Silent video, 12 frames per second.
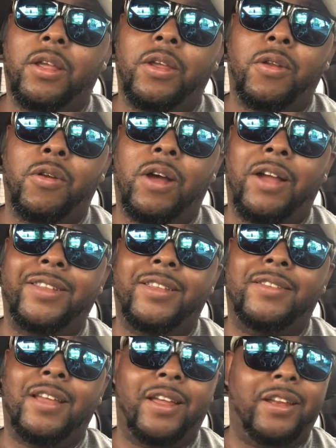You know, I
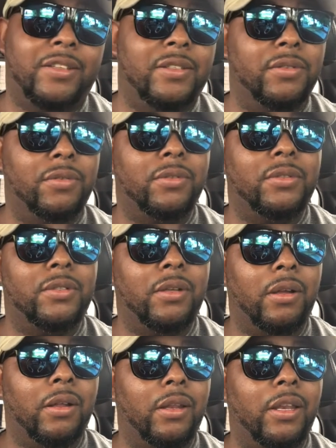decided to
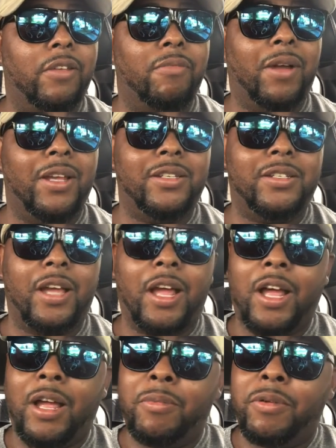leave my
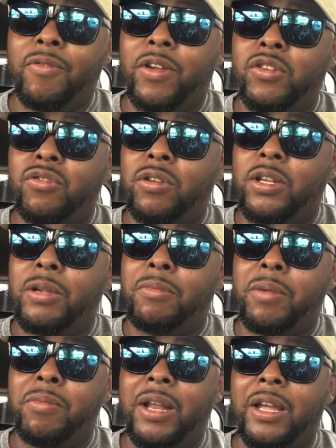job eventually,
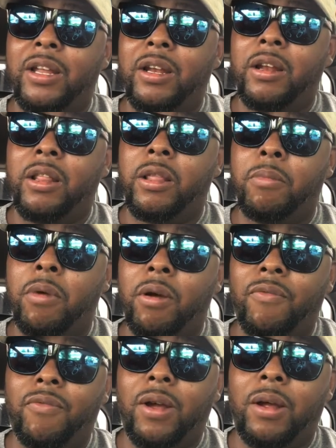maybe like in another
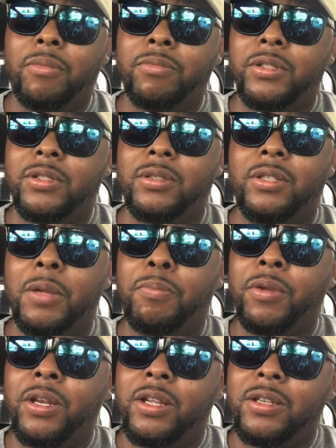month. I'm just
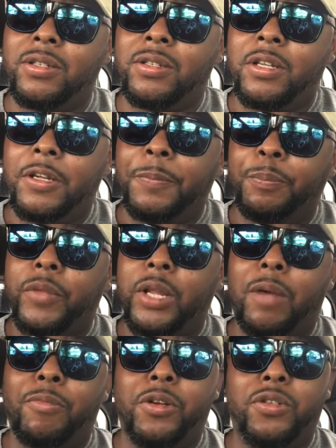dipping this.
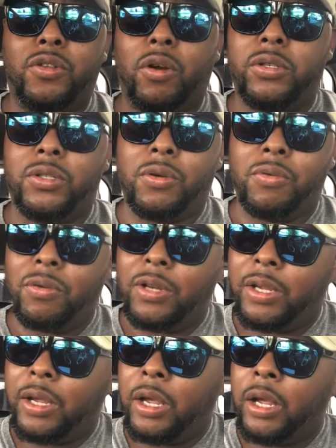I'm going to start
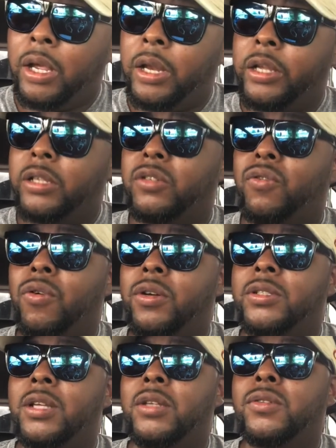school again and just
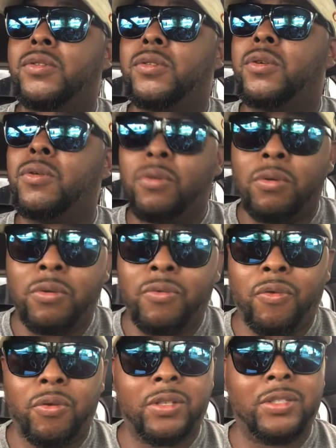focus on school,
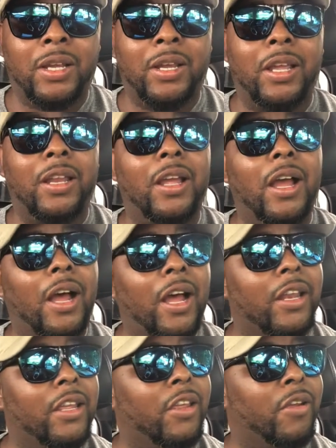focus on getting
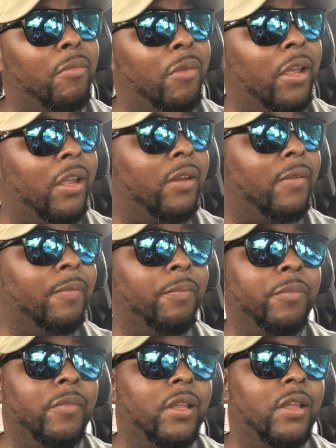out of here, man.
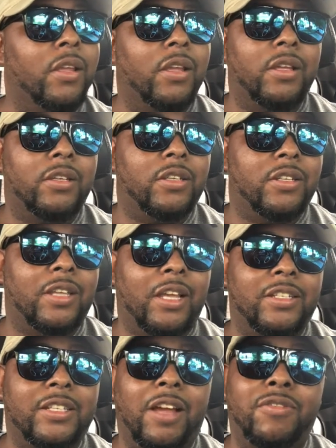
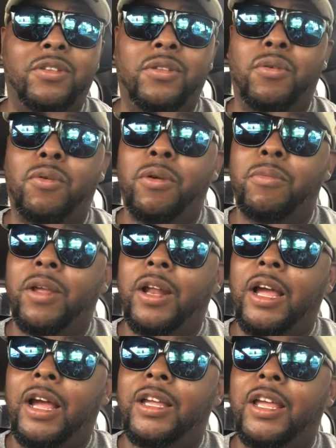I just have to do it, man.
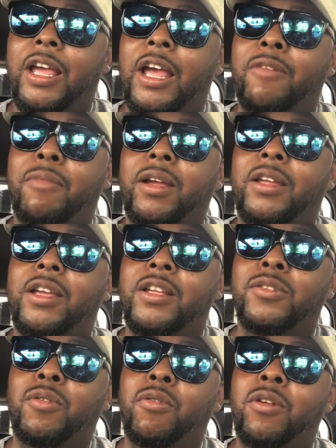I can't have my
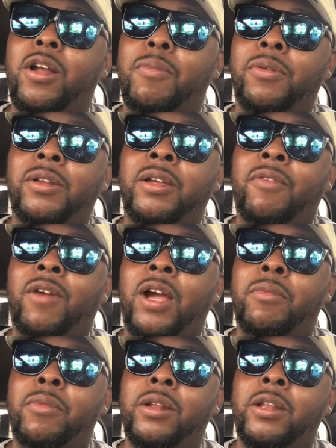kids growing up in the
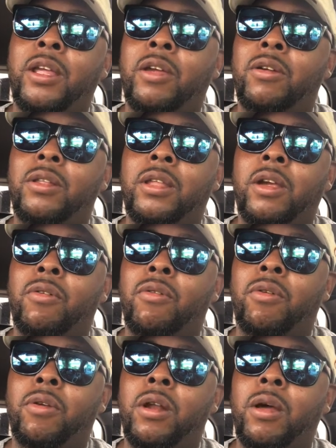environment they're
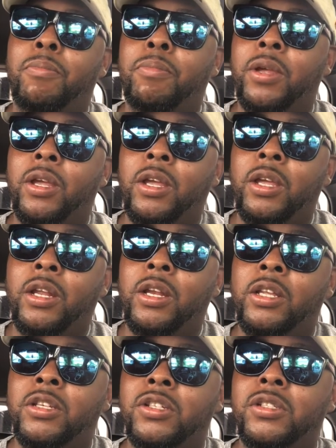growing up in
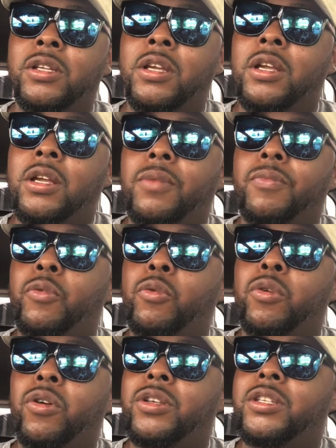and just
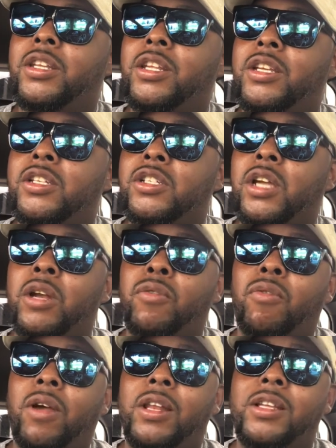New York City in
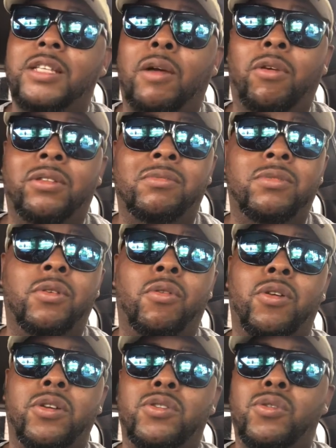general. At least I want them to
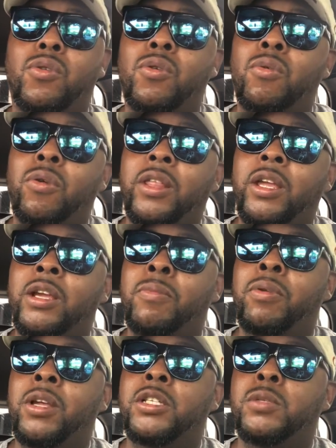go to a school where they can
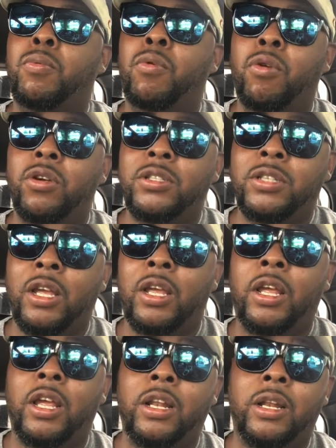play sports
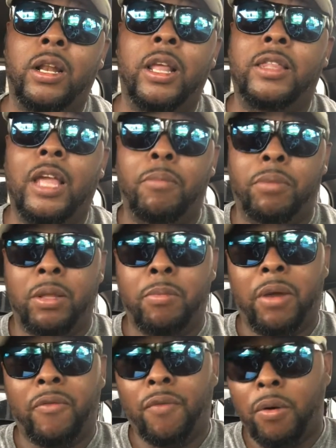and let that be the
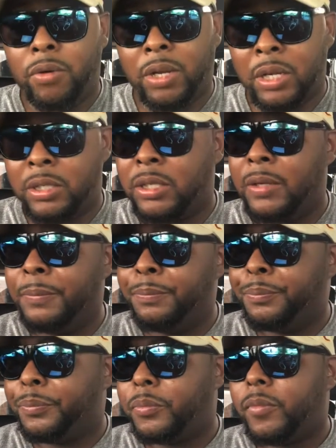main focus.
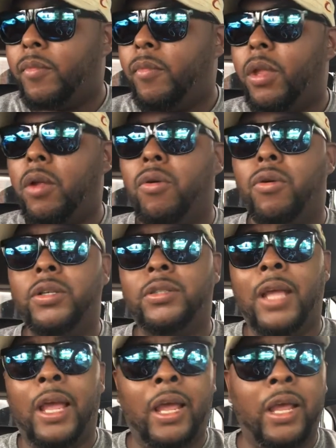Or
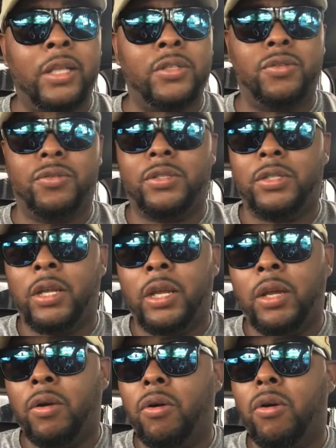dance or
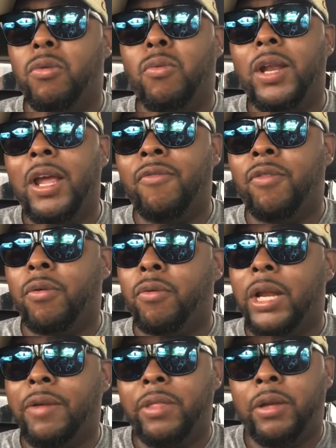sing or
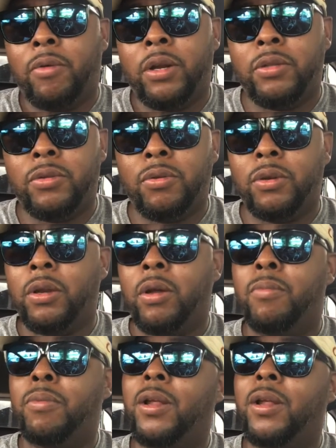whatever they want to do, you know.